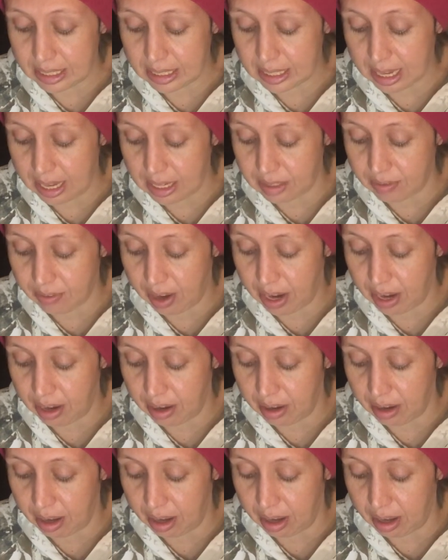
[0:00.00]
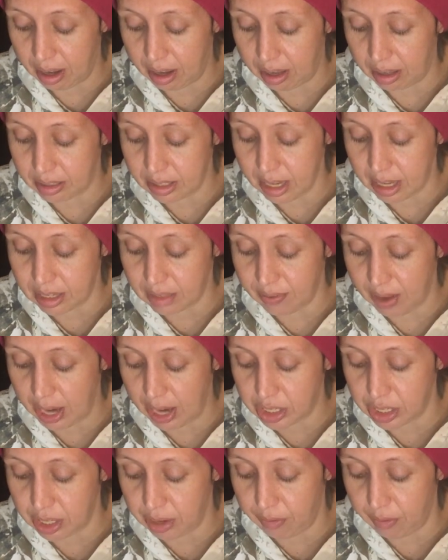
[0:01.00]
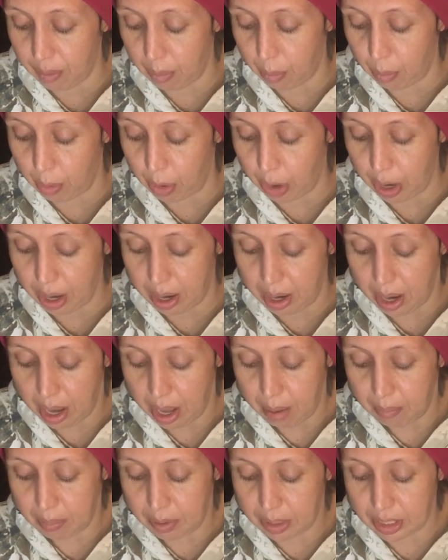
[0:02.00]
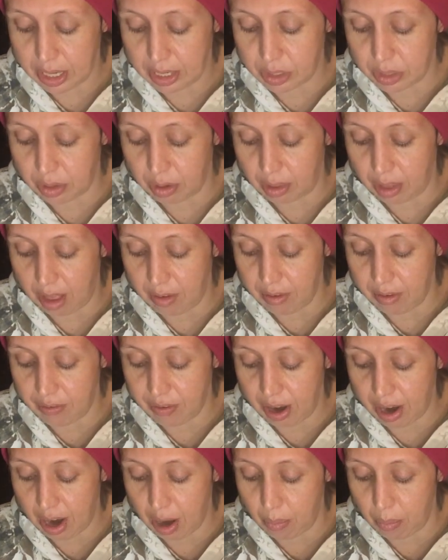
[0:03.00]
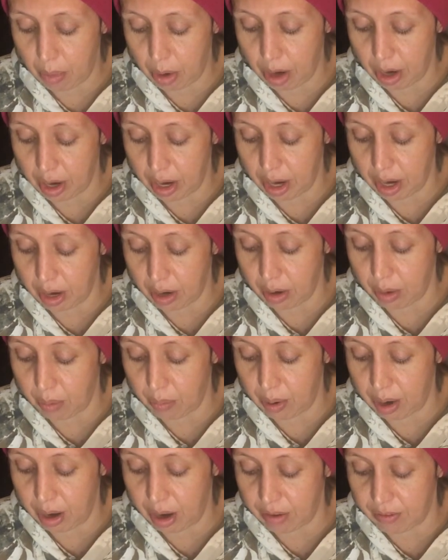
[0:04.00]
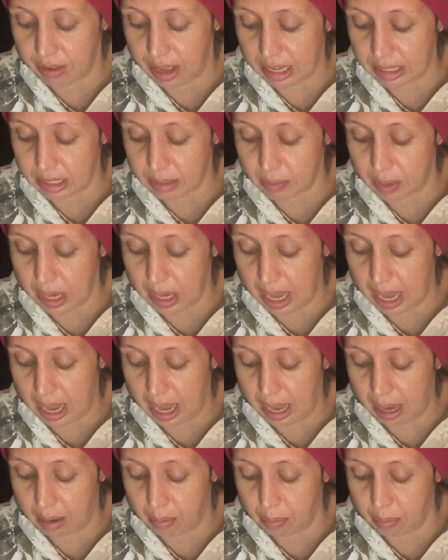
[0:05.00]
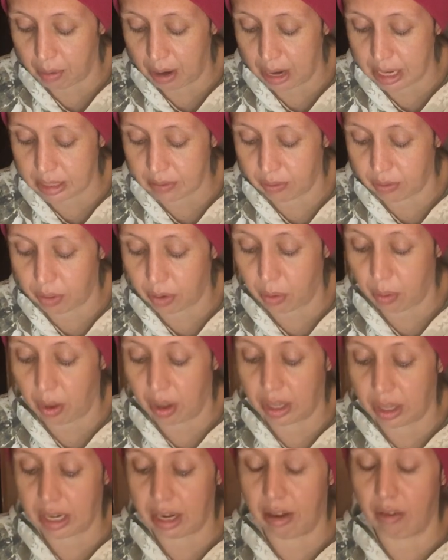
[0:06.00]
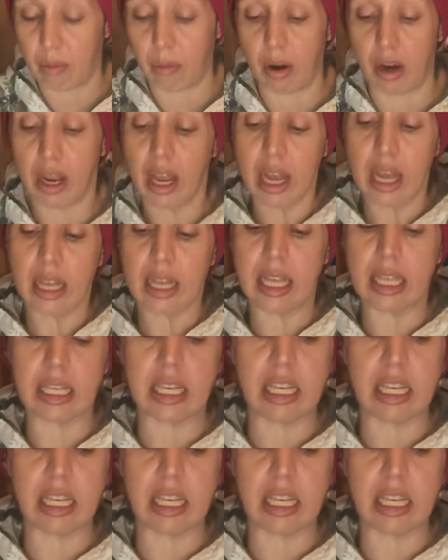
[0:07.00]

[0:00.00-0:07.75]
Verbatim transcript: satisfying uh, satisfaction from work, potential love affair at work, career advancement, and praise for the quality of work. This